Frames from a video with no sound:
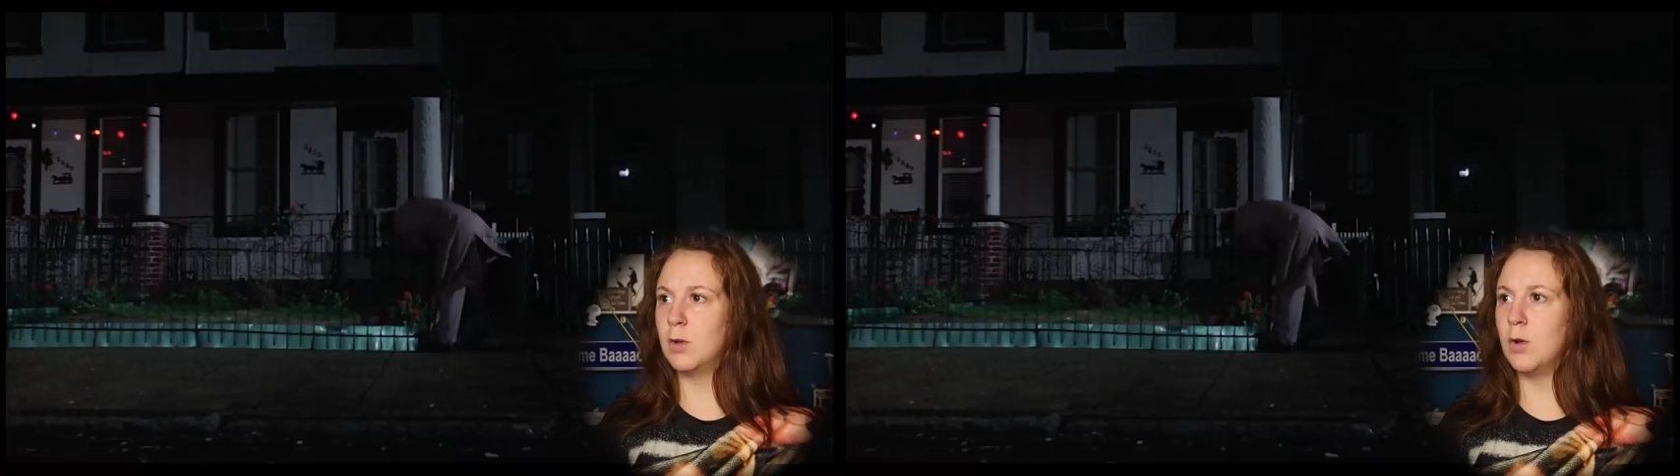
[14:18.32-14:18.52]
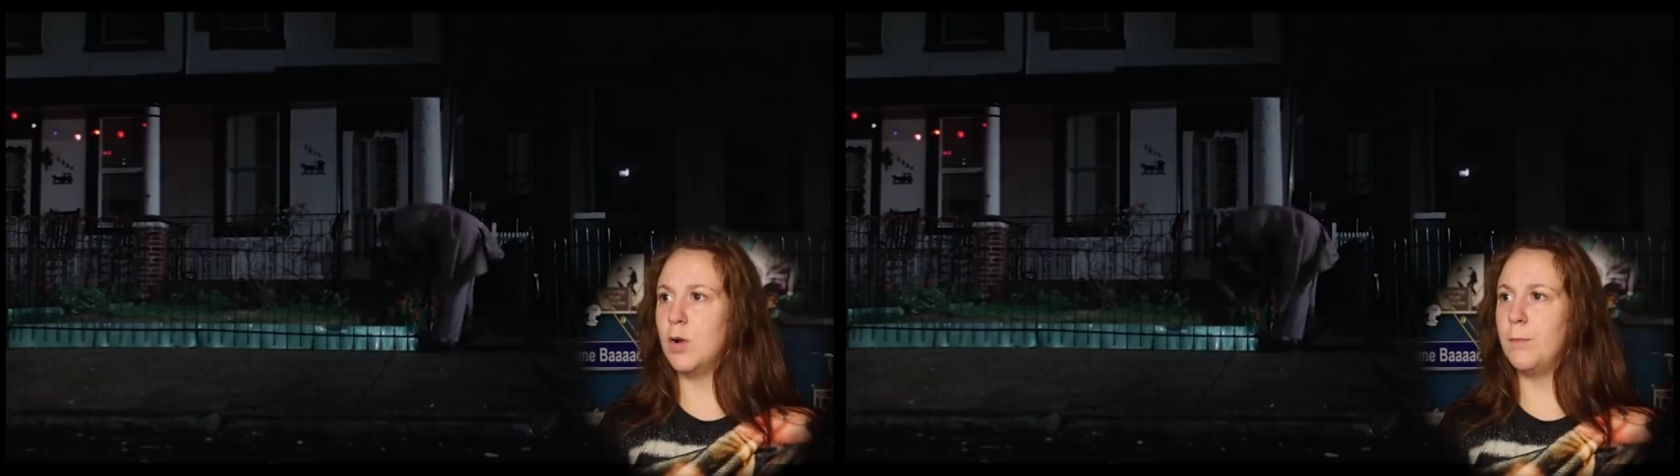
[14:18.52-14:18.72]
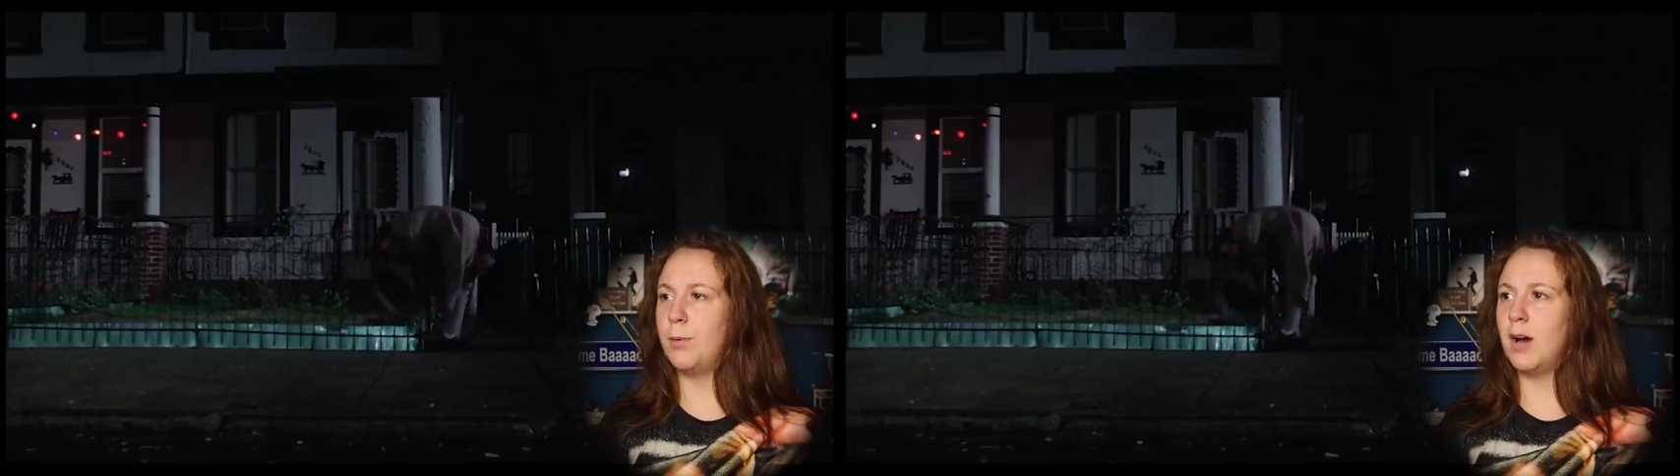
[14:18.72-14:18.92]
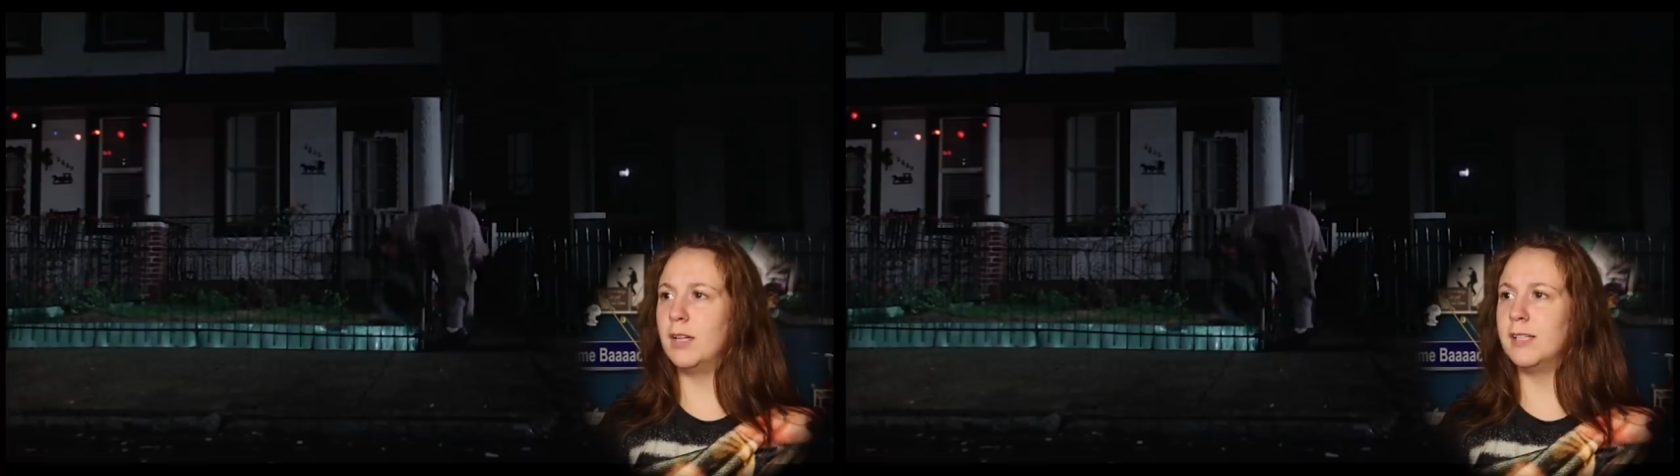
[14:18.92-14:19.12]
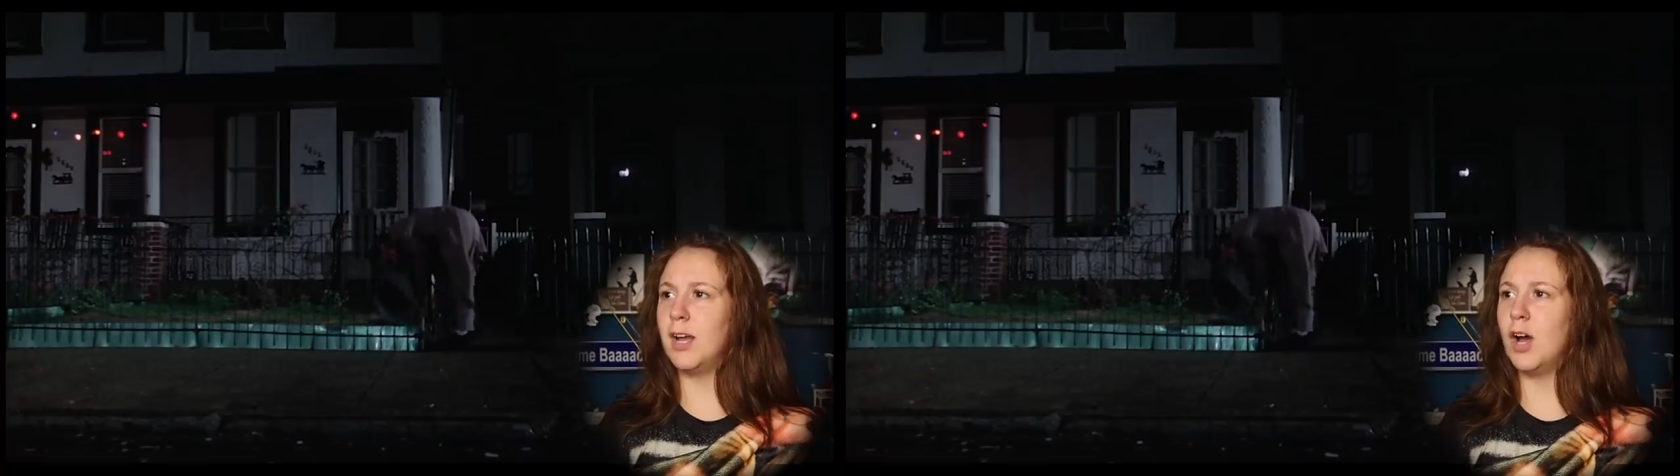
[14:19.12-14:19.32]
Oh,
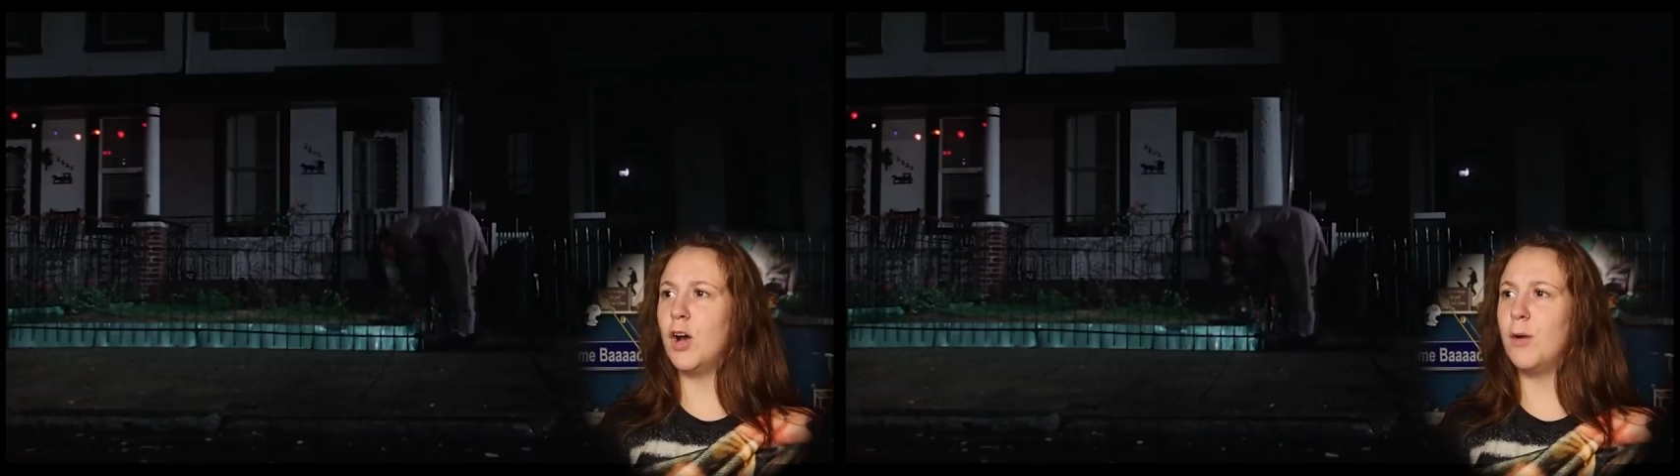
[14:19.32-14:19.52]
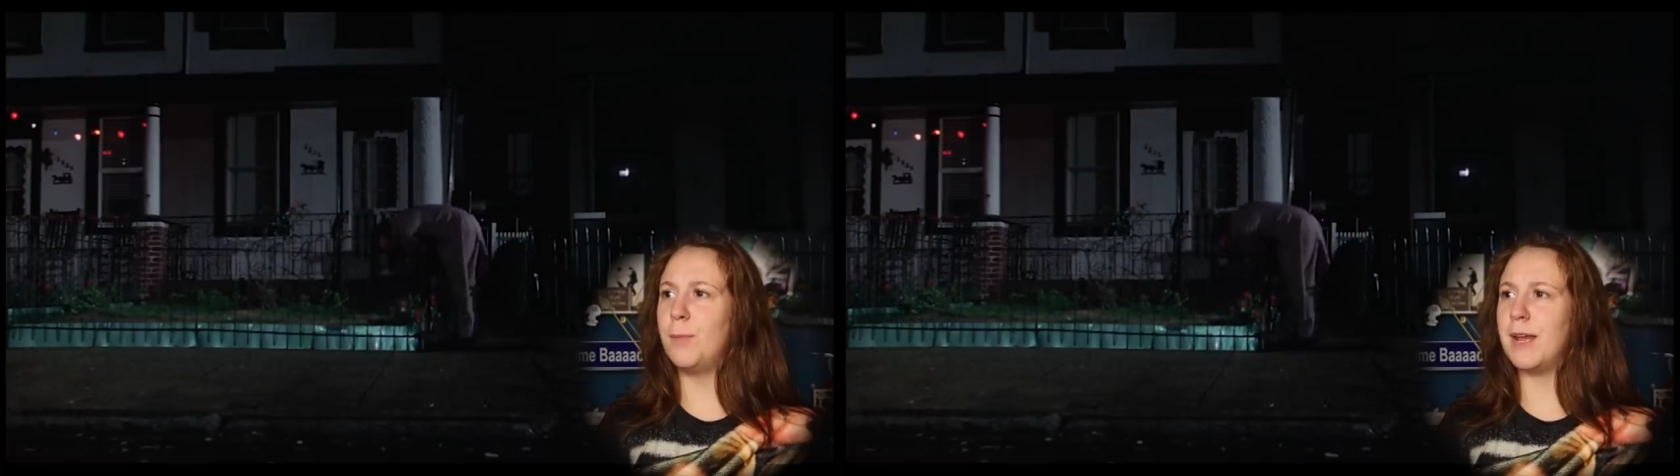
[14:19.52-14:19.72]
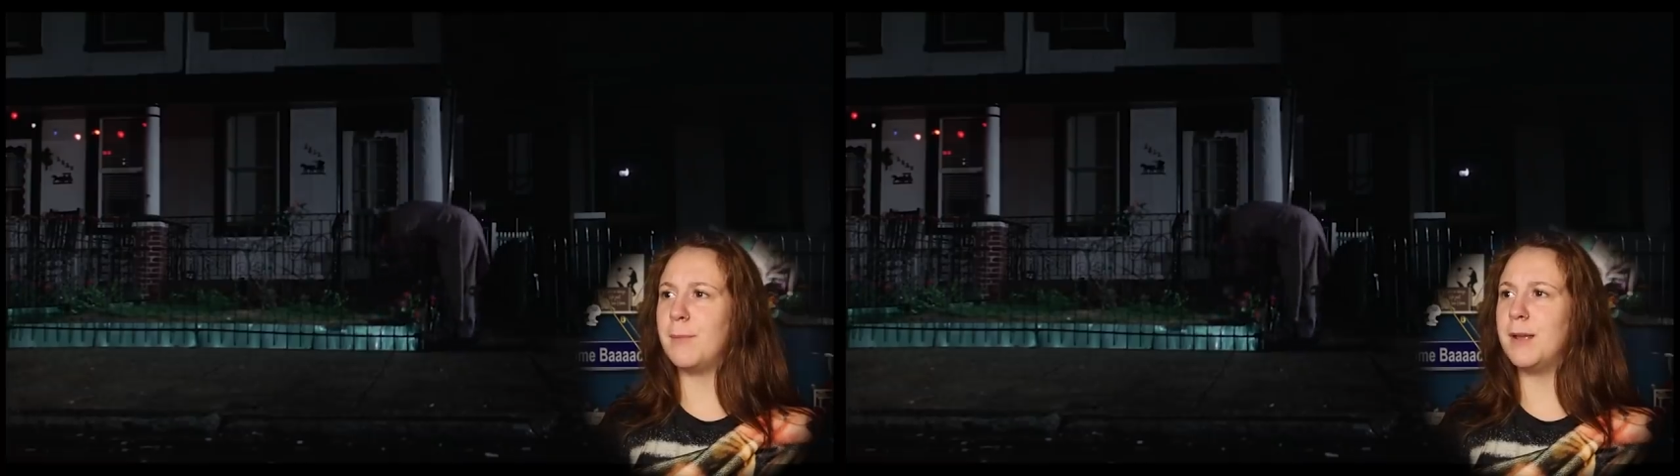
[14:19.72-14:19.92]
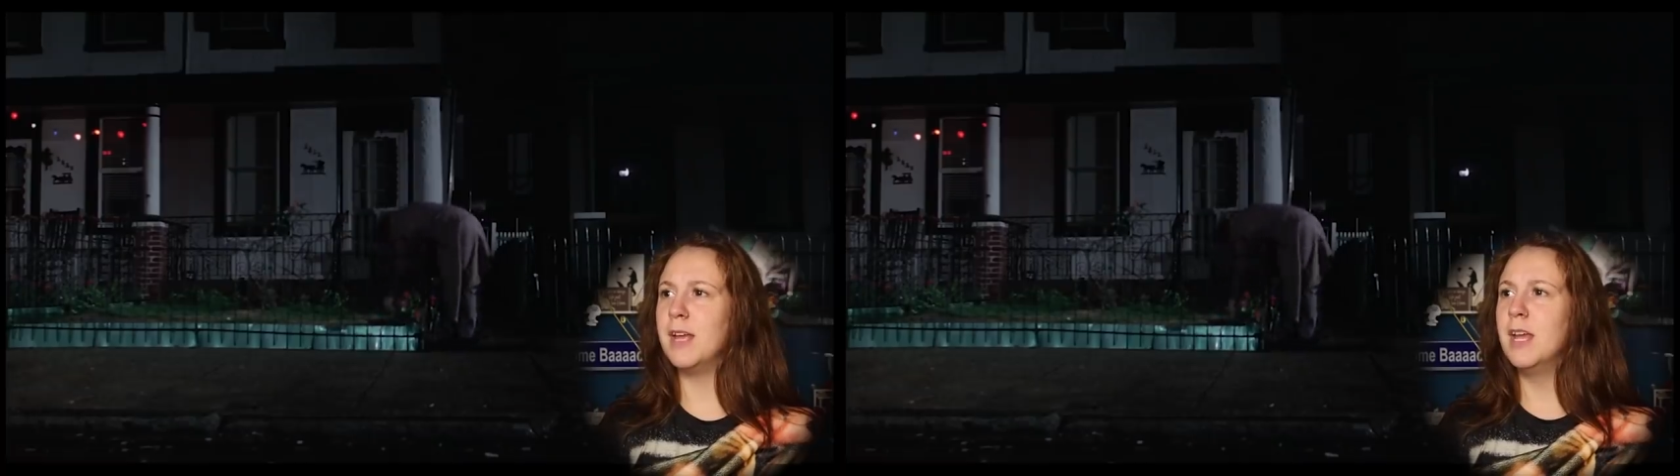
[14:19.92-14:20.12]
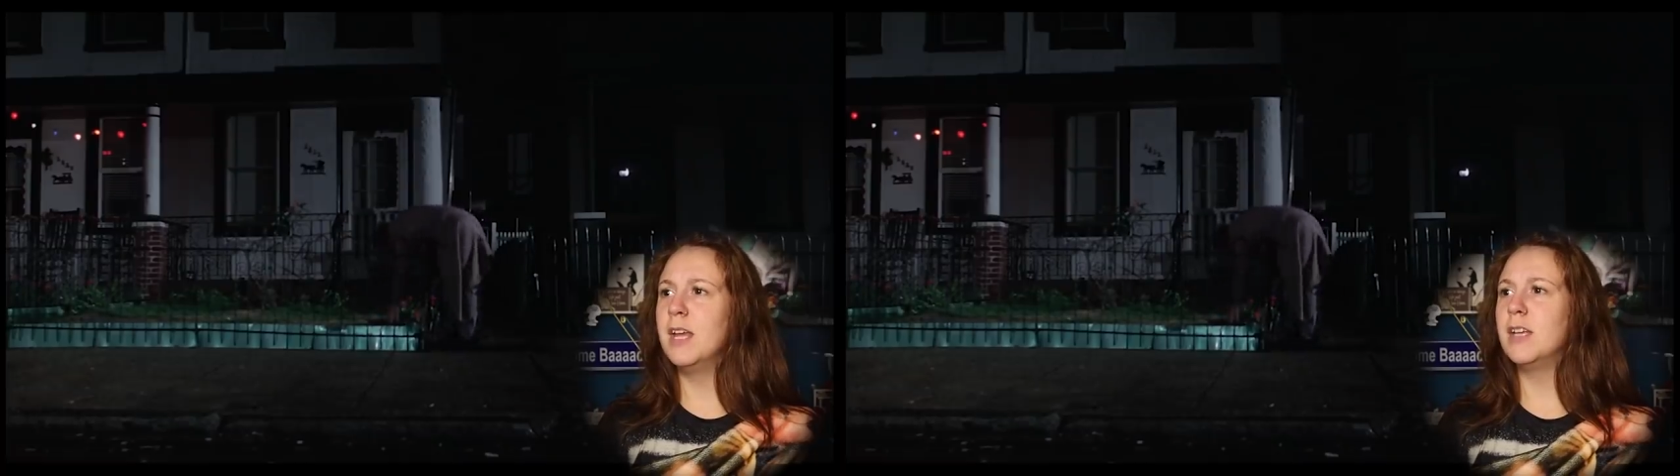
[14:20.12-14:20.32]
Paulie, oh, baby,